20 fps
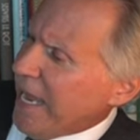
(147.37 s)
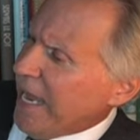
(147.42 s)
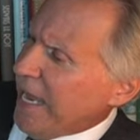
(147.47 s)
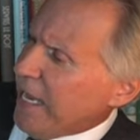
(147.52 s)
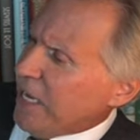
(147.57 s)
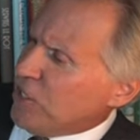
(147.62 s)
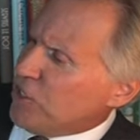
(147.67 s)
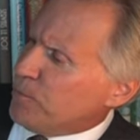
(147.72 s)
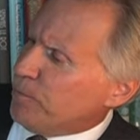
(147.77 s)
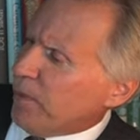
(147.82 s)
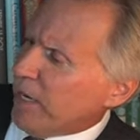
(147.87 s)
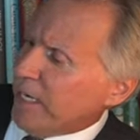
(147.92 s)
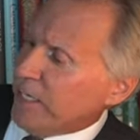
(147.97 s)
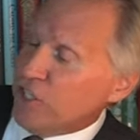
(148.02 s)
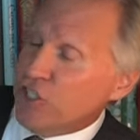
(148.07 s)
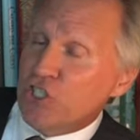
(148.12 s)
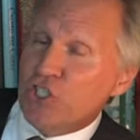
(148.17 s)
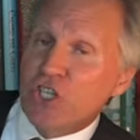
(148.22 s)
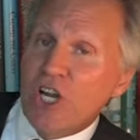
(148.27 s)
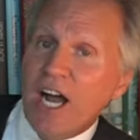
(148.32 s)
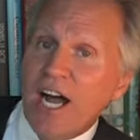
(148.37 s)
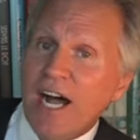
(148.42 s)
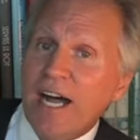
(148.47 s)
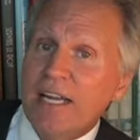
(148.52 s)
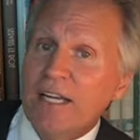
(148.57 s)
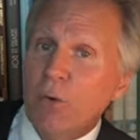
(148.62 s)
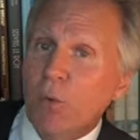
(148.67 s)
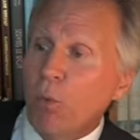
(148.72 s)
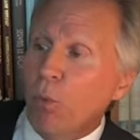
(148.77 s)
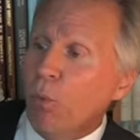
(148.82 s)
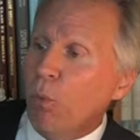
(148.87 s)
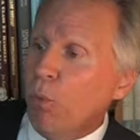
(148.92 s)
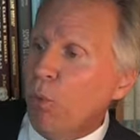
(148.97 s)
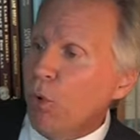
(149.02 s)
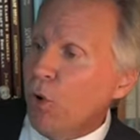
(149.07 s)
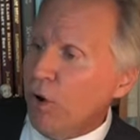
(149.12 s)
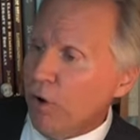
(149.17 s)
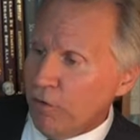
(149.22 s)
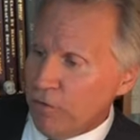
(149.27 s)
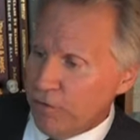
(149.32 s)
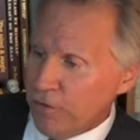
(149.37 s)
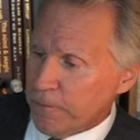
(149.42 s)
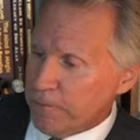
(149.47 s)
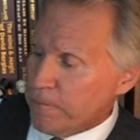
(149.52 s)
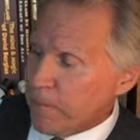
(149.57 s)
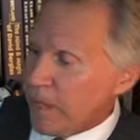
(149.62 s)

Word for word: age by John Woolf.